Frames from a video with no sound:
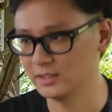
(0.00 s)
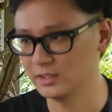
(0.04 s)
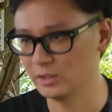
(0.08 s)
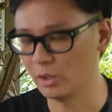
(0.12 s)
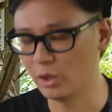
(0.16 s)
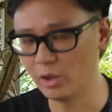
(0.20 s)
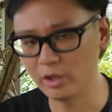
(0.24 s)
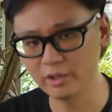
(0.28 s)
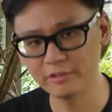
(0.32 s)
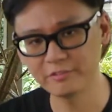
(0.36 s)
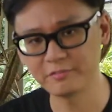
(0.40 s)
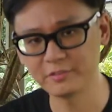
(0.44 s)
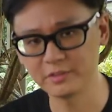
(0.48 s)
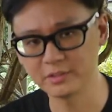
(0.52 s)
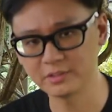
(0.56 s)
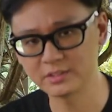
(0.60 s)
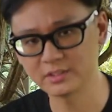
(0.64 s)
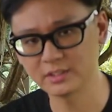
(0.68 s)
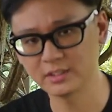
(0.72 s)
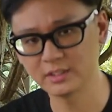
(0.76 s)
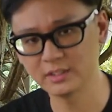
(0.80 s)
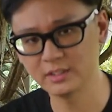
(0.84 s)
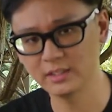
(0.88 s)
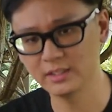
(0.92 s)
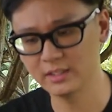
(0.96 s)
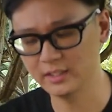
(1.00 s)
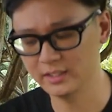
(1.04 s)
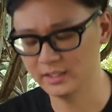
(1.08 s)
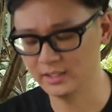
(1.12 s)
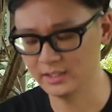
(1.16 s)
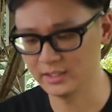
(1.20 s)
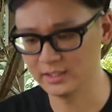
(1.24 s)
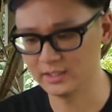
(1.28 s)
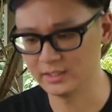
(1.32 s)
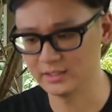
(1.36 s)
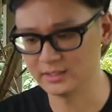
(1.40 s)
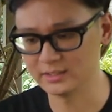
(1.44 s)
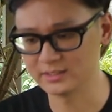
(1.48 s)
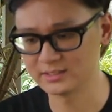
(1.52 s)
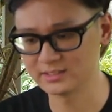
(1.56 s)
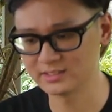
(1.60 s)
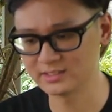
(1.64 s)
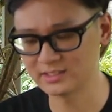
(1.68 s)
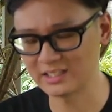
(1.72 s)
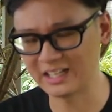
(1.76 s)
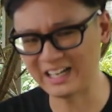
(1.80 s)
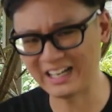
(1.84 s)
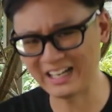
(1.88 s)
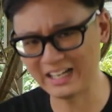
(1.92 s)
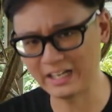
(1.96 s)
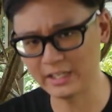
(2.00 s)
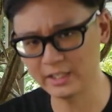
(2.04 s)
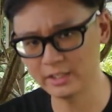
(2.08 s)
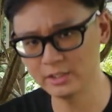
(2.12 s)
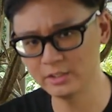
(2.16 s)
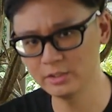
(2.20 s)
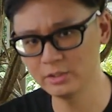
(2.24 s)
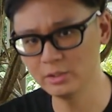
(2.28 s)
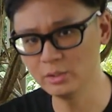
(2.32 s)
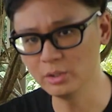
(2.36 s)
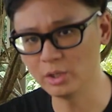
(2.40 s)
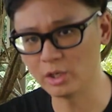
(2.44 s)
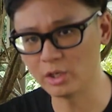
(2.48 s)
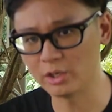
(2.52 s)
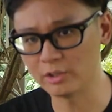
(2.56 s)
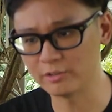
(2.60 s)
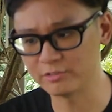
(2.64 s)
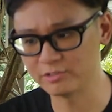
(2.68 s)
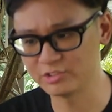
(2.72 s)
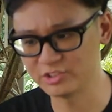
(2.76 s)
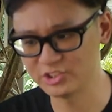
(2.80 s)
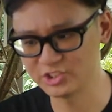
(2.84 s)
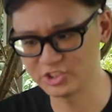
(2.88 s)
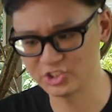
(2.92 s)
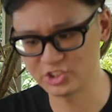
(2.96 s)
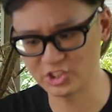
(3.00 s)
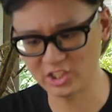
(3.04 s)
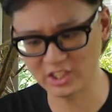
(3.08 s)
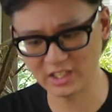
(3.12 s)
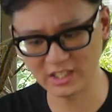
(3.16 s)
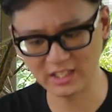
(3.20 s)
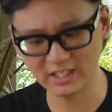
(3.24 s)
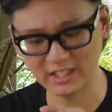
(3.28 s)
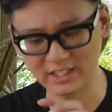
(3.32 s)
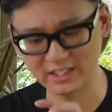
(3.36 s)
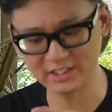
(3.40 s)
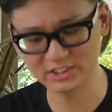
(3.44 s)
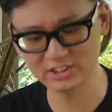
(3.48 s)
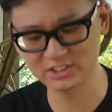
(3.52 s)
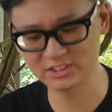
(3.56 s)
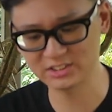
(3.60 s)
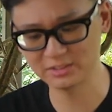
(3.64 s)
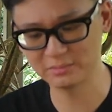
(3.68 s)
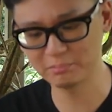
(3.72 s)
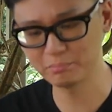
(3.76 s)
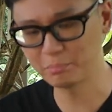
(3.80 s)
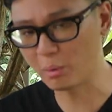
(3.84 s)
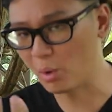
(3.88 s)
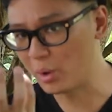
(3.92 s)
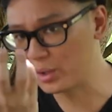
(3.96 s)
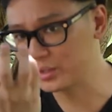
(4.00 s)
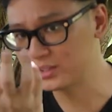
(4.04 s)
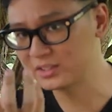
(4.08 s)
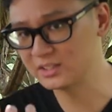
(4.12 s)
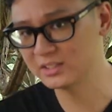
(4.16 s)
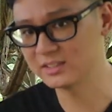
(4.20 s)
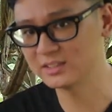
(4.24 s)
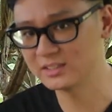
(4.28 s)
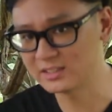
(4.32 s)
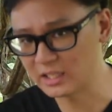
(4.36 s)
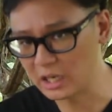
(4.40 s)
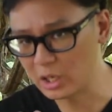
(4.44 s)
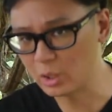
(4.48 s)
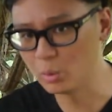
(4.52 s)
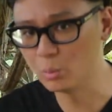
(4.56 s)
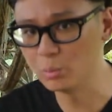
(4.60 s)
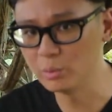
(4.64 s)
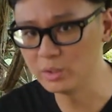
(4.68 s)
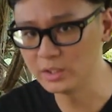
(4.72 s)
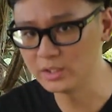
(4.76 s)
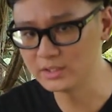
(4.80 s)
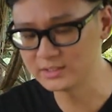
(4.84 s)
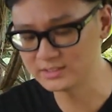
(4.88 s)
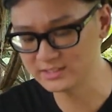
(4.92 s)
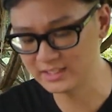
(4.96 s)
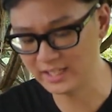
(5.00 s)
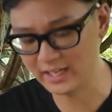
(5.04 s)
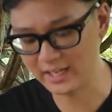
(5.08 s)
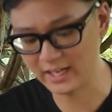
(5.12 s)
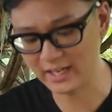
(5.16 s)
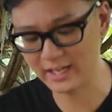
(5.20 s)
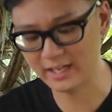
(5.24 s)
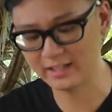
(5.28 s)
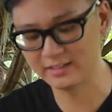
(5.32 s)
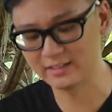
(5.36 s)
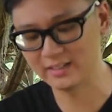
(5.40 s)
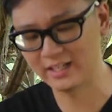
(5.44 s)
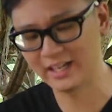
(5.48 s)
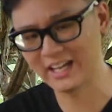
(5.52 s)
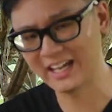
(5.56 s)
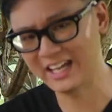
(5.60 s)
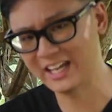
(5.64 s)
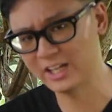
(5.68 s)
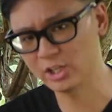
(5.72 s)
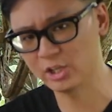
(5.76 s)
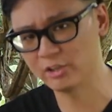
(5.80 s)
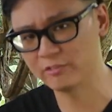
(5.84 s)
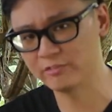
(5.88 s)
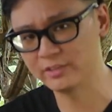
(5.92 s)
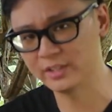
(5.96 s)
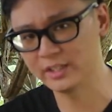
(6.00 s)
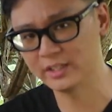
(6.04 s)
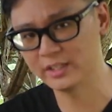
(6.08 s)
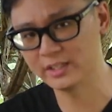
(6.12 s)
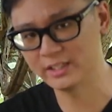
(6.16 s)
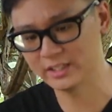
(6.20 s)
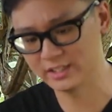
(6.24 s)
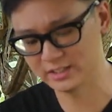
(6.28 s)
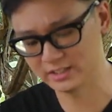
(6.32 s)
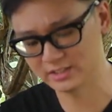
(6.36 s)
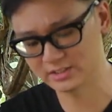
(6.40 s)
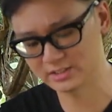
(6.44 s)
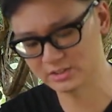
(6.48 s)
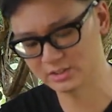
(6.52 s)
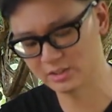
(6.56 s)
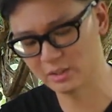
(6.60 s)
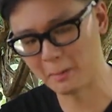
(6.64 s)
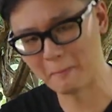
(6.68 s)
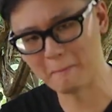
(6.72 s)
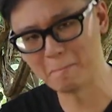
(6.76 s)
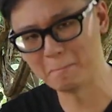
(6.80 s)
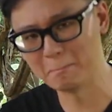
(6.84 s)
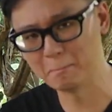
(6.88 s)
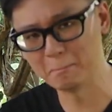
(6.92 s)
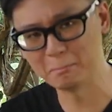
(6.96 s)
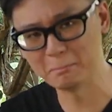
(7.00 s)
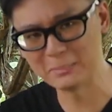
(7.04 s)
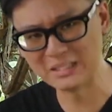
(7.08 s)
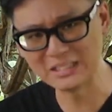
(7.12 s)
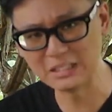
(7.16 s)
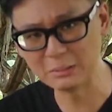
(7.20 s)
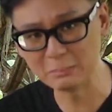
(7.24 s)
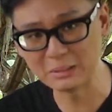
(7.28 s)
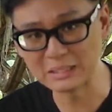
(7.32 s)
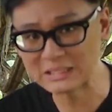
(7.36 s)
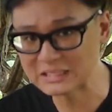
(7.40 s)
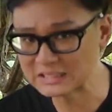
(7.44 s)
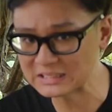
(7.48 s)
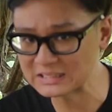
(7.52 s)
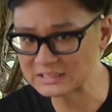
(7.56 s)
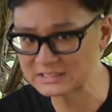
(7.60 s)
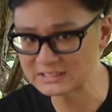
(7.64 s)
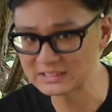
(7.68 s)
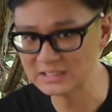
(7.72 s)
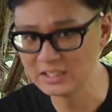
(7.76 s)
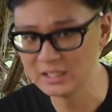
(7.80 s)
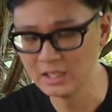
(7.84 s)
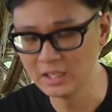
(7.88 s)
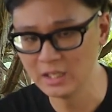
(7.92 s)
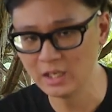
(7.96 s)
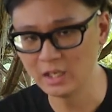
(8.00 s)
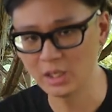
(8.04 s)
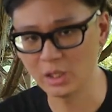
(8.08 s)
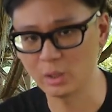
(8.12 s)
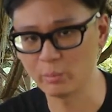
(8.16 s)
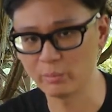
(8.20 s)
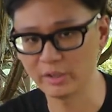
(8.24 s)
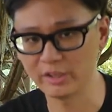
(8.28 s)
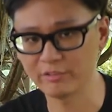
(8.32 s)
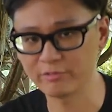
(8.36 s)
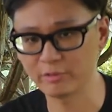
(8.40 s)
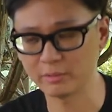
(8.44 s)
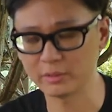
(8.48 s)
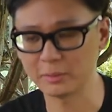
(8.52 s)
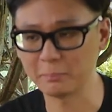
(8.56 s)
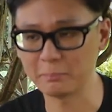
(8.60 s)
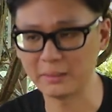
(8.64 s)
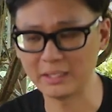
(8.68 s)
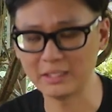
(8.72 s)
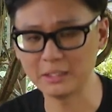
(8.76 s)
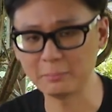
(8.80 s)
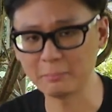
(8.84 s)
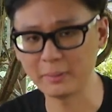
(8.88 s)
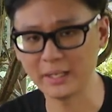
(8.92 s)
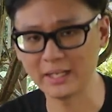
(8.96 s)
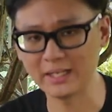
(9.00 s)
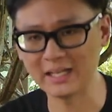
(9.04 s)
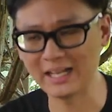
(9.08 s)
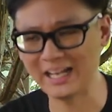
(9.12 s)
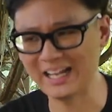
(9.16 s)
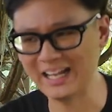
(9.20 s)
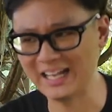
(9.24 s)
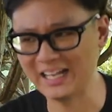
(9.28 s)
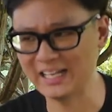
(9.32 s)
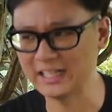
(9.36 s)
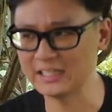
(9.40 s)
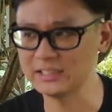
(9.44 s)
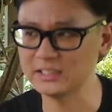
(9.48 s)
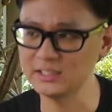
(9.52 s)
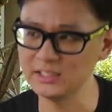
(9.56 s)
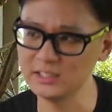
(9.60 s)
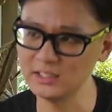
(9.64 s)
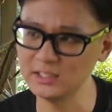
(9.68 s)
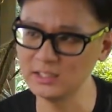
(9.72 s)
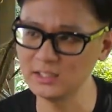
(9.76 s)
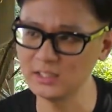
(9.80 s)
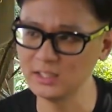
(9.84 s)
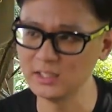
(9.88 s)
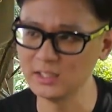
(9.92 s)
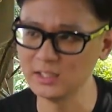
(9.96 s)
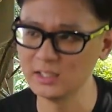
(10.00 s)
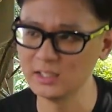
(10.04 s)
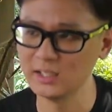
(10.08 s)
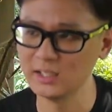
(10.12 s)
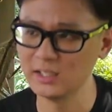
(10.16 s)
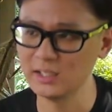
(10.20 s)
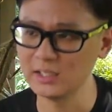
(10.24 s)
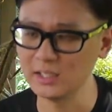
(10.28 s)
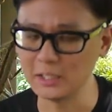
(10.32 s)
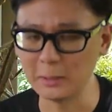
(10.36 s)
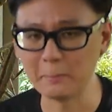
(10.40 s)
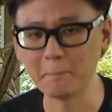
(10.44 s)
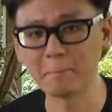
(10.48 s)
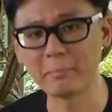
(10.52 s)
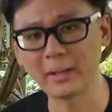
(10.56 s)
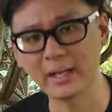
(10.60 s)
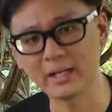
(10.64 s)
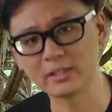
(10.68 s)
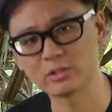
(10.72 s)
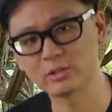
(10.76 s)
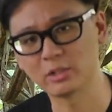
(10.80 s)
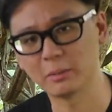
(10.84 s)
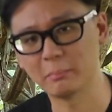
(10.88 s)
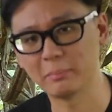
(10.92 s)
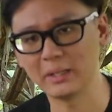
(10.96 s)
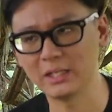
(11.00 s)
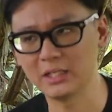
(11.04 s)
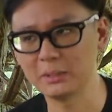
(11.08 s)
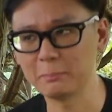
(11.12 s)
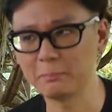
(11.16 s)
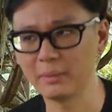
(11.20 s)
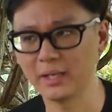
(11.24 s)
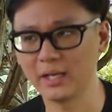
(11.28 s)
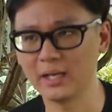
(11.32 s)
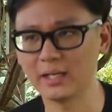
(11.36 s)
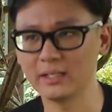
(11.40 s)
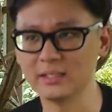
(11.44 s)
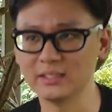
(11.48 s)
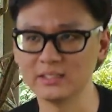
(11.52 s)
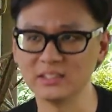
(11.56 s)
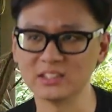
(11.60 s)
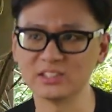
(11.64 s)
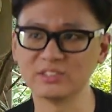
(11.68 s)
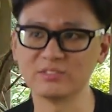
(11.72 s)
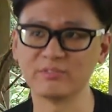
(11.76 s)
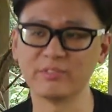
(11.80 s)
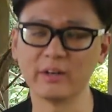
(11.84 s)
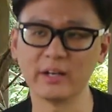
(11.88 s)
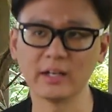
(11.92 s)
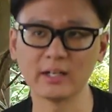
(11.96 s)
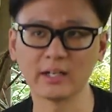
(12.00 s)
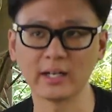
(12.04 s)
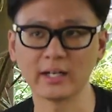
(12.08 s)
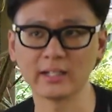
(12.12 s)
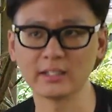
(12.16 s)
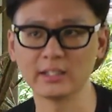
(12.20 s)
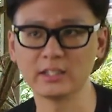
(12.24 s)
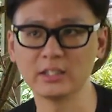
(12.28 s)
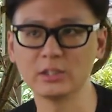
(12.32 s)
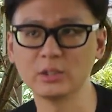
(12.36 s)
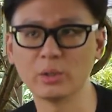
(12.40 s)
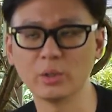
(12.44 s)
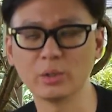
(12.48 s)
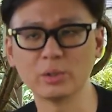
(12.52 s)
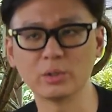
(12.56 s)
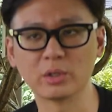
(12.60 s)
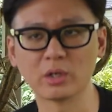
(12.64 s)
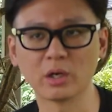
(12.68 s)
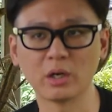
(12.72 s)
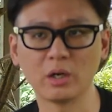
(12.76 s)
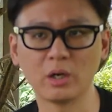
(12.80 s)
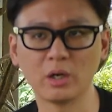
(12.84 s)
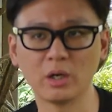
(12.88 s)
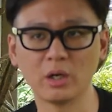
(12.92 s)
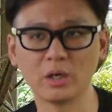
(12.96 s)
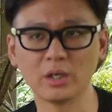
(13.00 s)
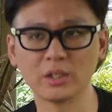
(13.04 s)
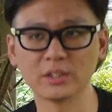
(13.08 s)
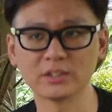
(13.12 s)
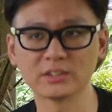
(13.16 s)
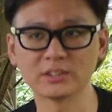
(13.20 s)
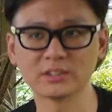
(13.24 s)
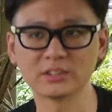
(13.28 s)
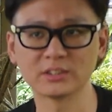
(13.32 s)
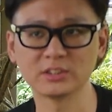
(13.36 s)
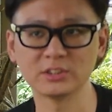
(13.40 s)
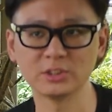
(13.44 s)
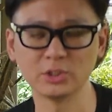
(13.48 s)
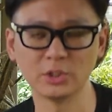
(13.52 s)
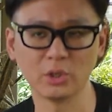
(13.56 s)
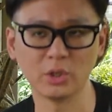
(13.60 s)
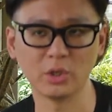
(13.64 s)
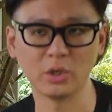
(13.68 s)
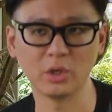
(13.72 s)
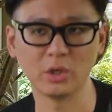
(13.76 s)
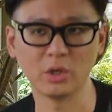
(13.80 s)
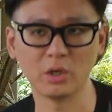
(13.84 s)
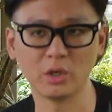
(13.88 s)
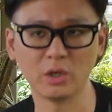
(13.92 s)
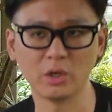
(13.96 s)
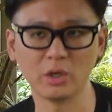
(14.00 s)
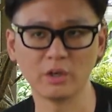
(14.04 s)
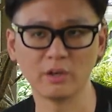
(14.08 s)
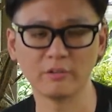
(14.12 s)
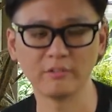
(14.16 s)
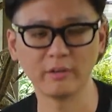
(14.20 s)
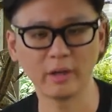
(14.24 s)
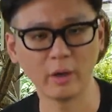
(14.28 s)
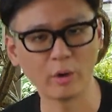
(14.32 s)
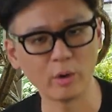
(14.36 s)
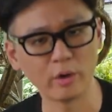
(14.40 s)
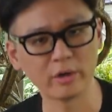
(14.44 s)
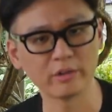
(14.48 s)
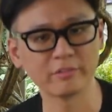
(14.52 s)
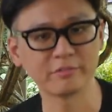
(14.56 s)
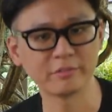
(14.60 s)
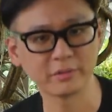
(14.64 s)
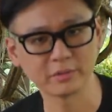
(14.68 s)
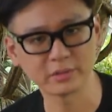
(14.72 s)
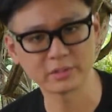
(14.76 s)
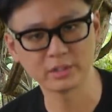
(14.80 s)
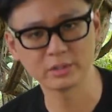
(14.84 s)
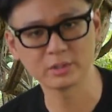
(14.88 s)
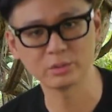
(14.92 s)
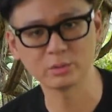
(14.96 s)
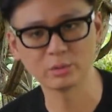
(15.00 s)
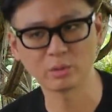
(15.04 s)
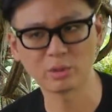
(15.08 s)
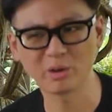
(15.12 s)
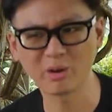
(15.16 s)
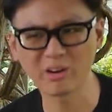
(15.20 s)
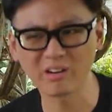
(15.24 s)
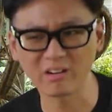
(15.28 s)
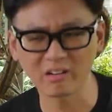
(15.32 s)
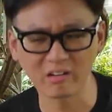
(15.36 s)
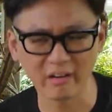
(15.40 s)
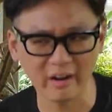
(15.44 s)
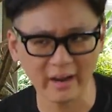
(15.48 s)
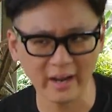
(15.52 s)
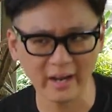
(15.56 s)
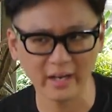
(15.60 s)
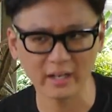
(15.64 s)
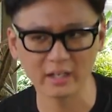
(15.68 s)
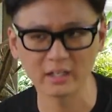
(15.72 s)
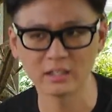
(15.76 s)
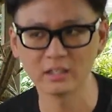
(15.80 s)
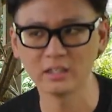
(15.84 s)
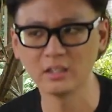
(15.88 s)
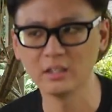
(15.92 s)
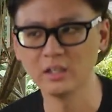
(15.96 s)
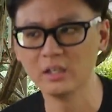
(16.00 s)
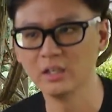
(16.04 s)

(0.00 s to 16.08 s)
oil filter is kind of just pointing downwards, and the head of it is millimeters away from the belly pan. Any impact to the belly pan is very likely going to cause your oil filter to crack.